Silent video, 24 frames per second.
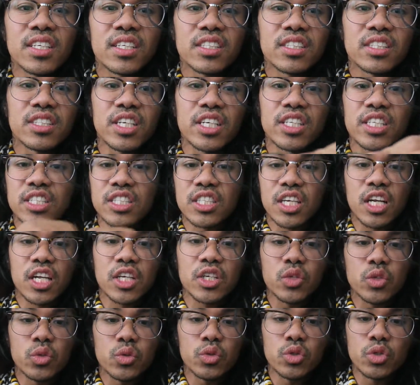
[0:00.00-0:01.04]
it's not a
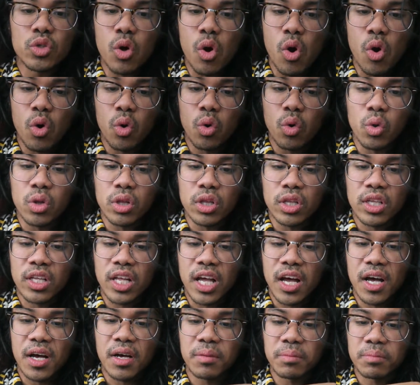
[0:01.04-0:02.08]
huge hole
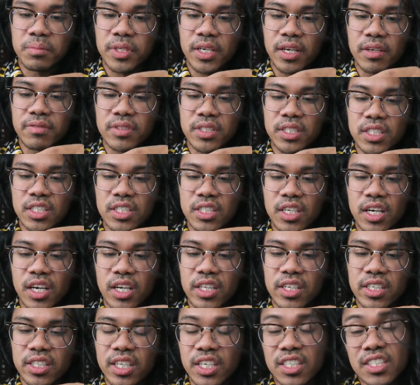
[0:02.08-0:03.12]
that I've seen in
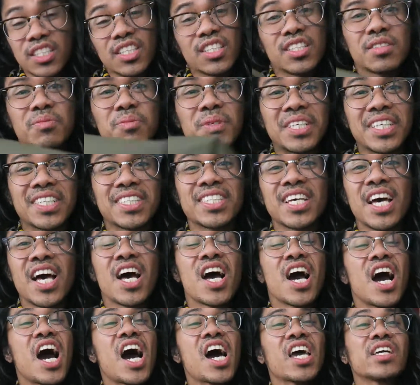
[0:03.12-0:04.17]
other things, and it's because
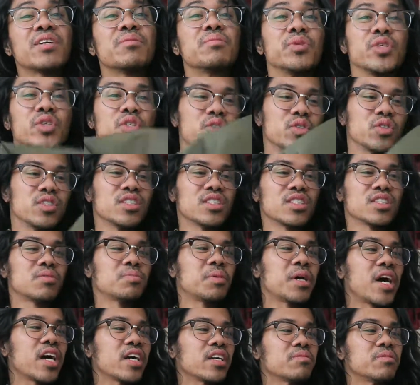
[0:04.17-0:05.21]
I abuse this
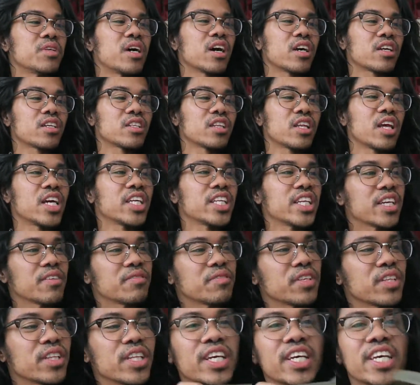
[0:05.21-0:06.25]
bag, I'm not gonna lie. Like if
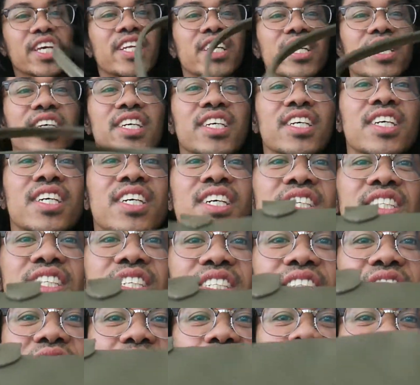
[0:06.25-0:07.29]
you look at it,
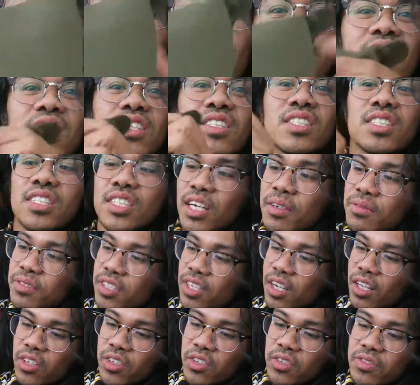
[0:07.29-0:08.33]
there's like white scuffs
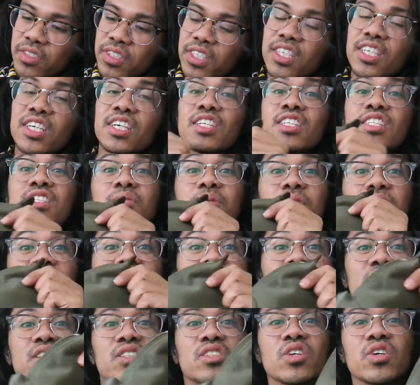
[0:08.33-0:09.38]
all over it, and it's because
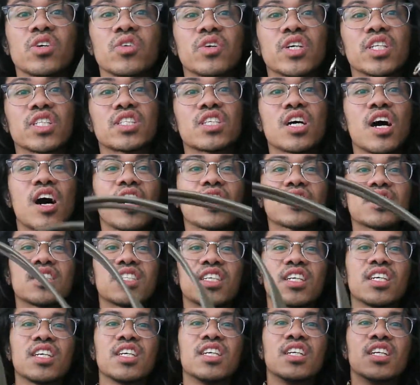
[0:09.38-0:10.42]
I throw it, toss
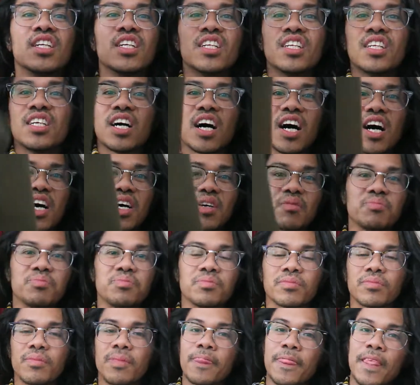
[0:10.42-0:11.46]
it,
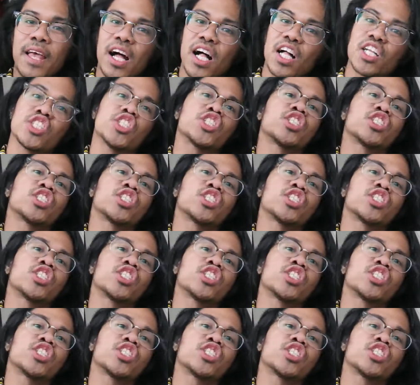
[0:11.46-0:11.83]
I'll